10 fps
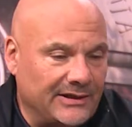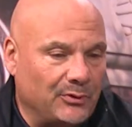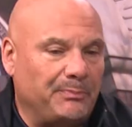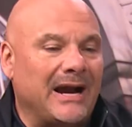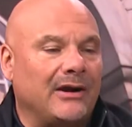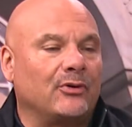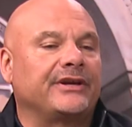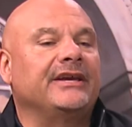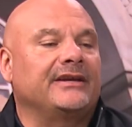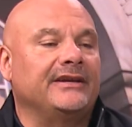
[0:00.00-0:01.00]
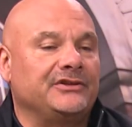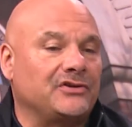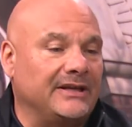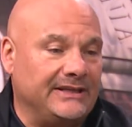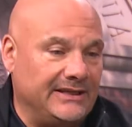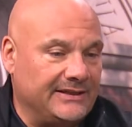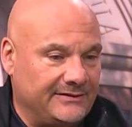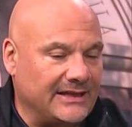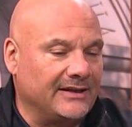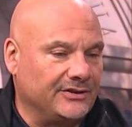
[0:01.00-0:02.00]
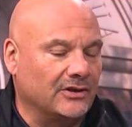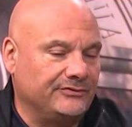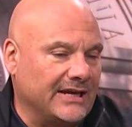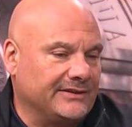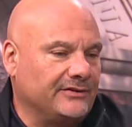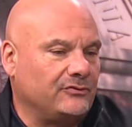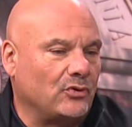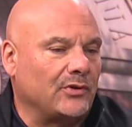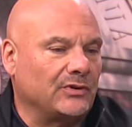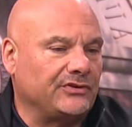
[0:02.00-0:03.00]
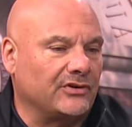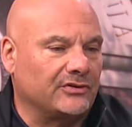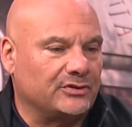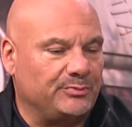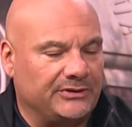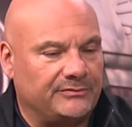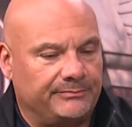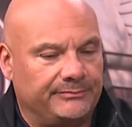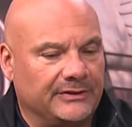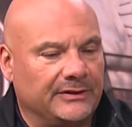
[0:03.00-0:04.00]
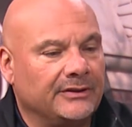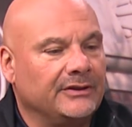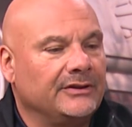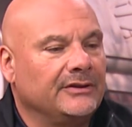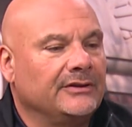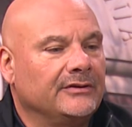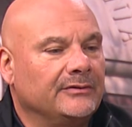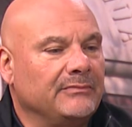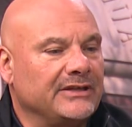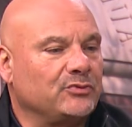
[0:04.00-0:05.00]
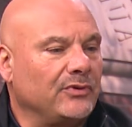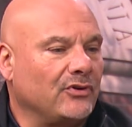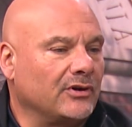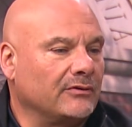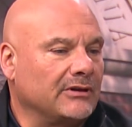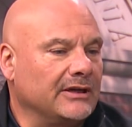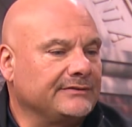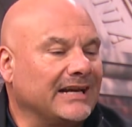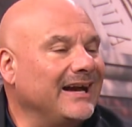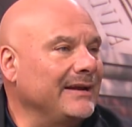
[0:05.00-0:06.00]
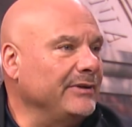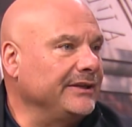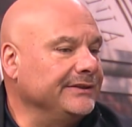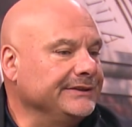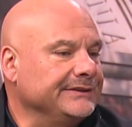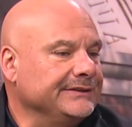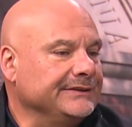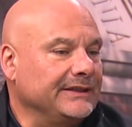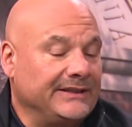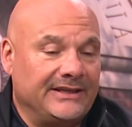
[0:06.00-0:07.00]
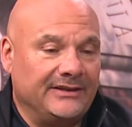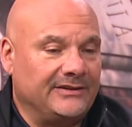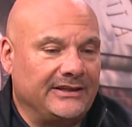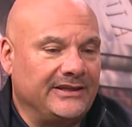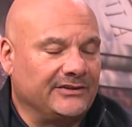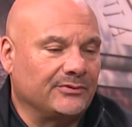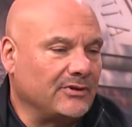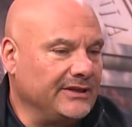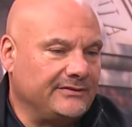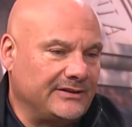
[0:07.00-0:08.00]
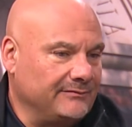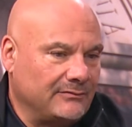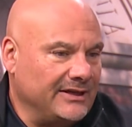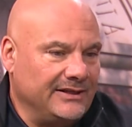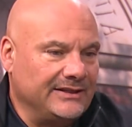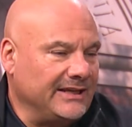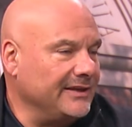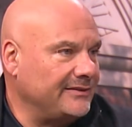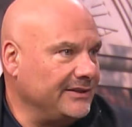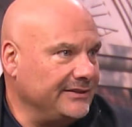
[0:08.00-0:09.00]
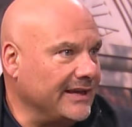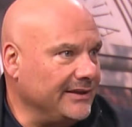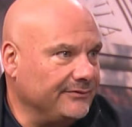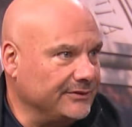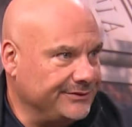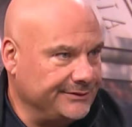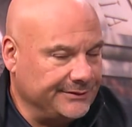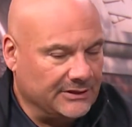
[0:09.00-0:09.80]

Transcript: were power kicking it, trying to get it down, down to our returners, but mess with our timing. And they kicked it right into Anthony Davis,